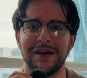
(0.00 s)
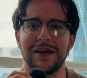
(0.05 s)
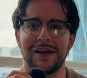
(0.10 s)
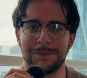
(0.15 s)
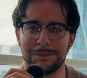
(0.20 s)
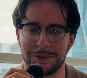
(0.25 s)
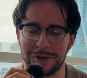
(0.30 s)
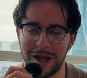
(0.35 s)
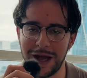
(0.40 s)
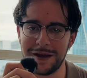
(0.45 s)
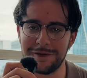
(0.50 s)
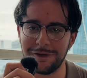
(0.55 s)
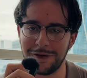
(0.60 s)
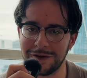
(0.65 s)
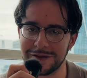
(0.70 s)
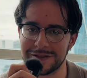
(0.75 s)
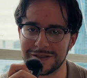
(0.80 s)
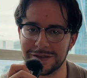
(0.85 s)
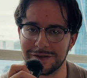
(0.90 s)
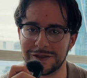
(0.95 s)
implied
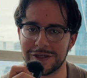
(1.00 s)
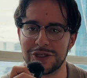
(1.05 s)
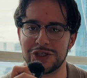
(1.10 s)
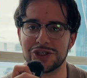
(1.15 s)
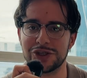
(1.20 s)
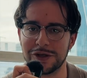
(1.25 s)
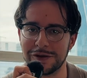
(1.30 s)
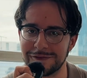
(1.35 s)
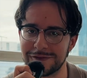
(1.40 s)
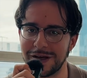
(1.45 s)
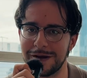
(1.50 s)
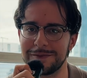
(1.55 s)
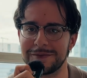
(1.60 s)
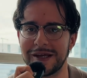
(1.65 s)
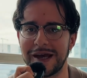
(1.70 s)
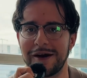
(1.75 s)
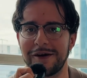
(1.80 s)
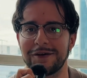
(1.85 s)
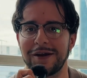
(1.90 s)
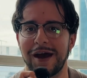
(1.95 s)
volatility should have come
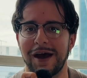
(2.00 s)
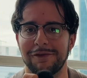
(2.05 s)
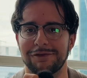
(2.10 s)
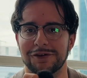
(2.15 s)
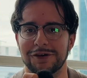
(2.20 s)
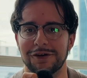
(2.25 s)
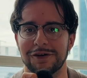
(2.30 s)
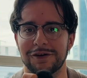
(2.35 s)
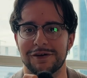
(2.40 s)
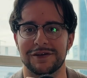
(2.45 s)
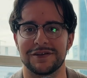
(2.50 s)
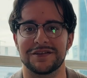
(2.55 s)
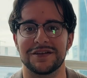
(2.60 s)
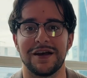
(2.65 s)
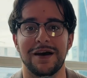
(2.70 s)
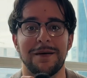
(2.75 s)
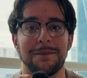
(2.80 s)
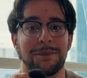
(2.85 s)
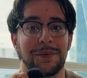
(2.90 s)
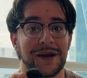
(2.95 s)
down after earnings,
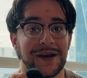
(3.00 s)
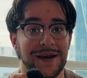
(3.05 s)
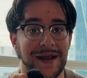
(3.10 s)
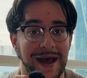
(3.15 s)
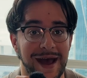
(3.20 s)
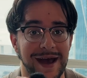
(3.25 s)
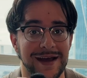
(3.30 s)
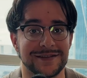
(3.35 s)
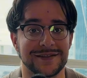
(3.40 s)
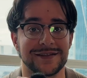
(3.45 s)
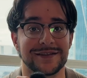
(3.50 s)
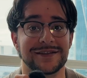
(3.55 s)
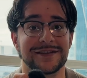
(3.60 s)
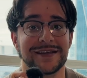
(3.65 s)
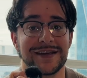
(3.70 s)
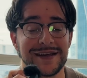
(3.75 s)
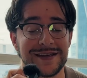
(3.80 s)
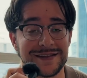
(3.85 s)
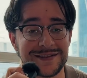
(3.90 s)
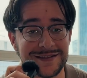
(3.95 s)
but it hasn't.
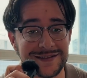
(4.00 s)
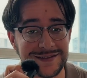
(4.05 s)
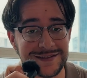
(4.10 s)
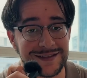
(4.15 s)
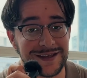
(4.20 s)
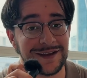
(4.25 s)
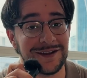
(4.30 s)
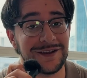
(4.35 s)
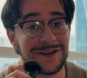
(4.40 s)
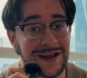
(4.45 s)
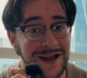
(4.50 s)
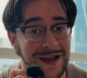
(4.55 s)
It is still